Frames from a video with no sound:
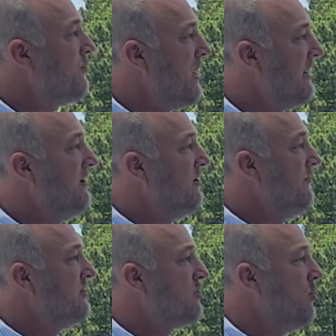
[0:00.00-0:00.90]
right here
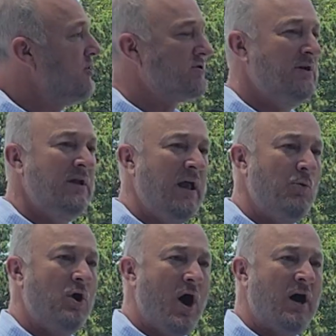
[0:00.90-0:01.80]
on these courts,
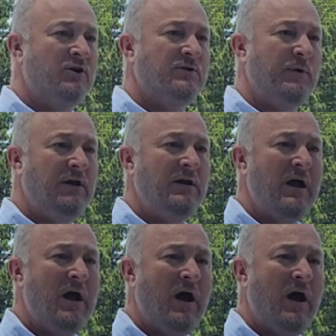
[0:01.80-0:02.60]
and we're honored to be